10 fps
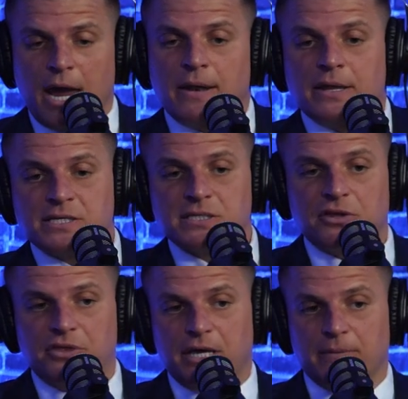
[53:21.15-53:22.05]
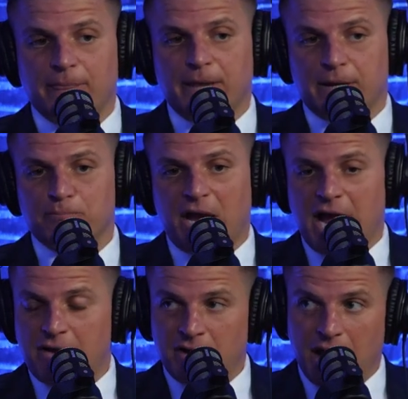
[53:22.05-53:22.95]
And this is the thing, like I
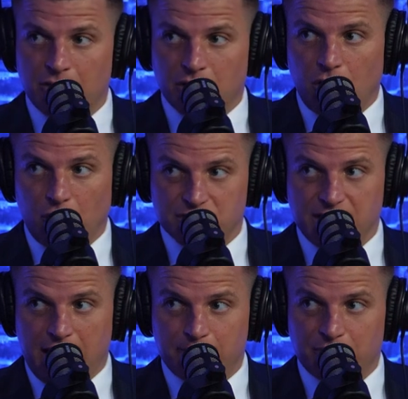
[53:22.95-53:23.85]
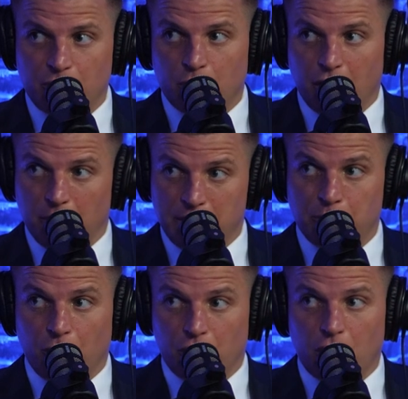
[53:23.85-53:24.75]
haven't had the calls yet where
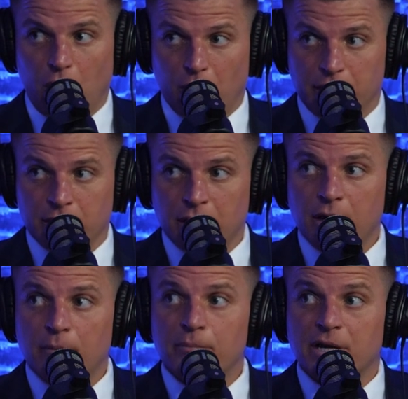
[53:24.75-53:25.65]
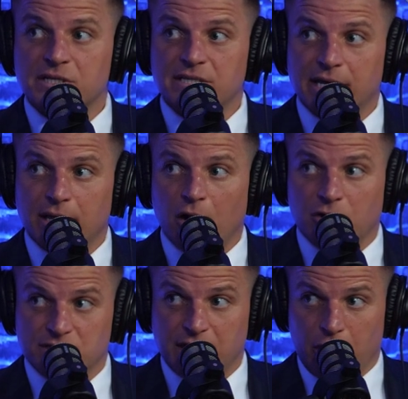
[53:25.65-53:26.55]
people are calling because they
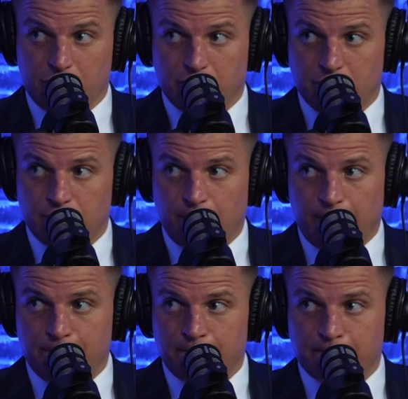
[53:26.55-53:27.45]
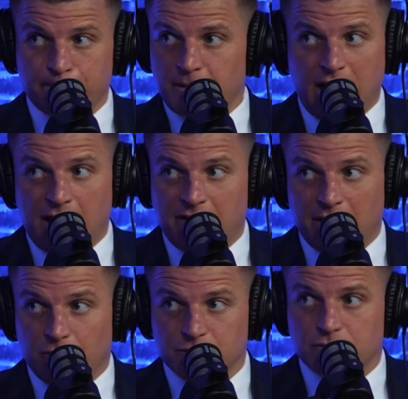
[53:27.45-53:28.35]
are scared. I haven't had those.